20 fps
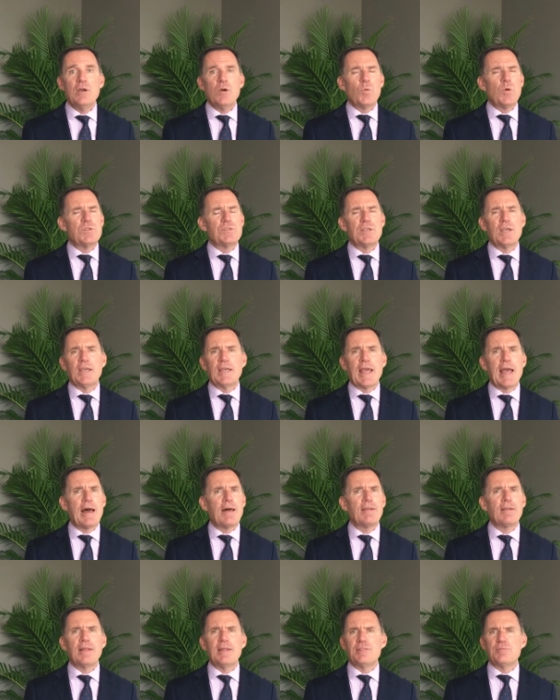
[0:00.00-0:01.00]
We're seeing
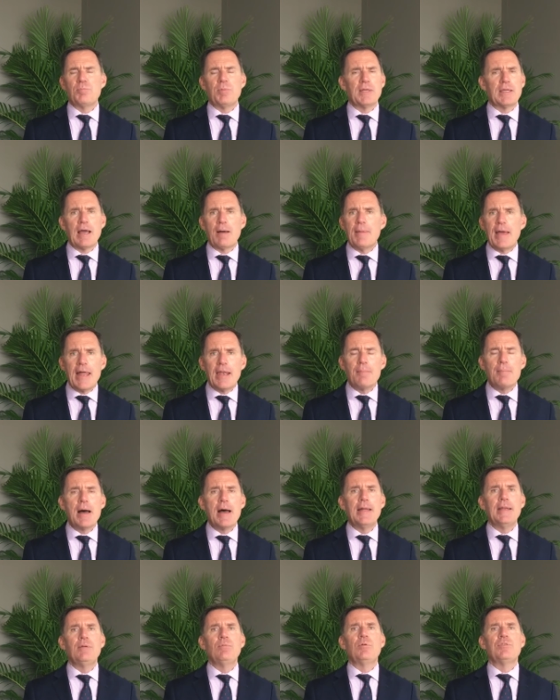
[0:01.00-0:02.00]
outlets become
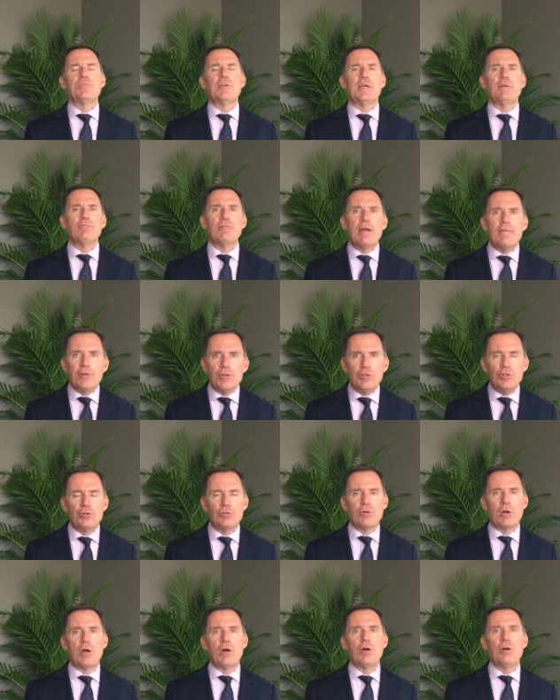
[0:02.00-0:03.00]
animated, we're seeing revenue
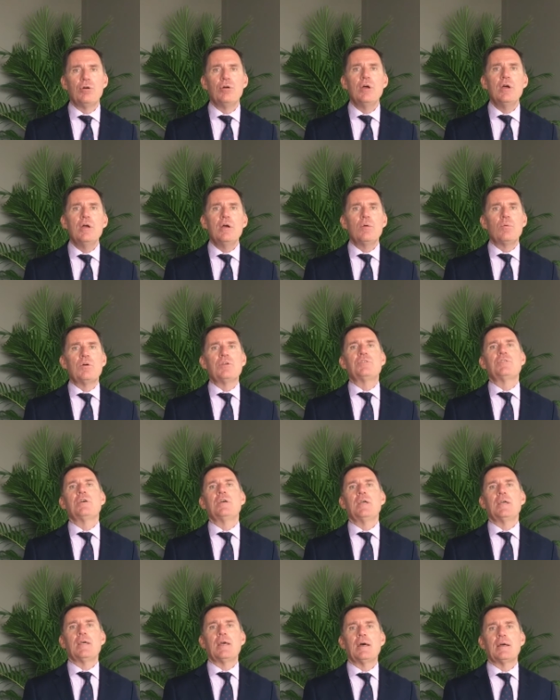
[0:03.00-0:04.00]
grow, we're
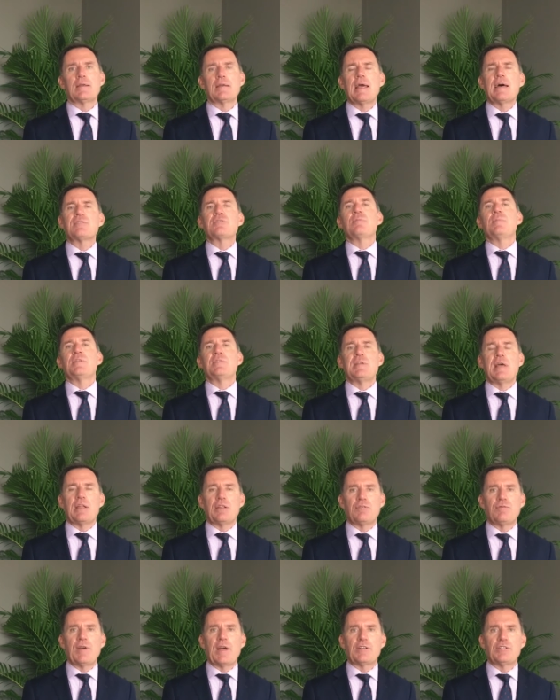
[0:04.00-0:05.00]
seeing customer
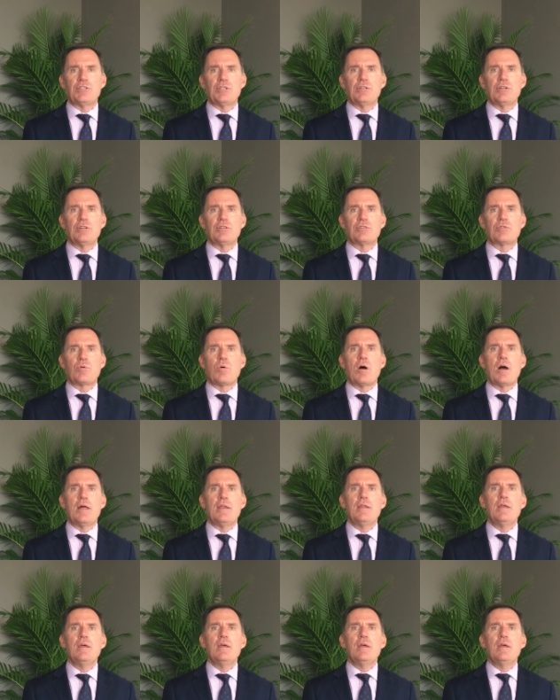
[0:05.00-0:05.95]
satisfaction that's quite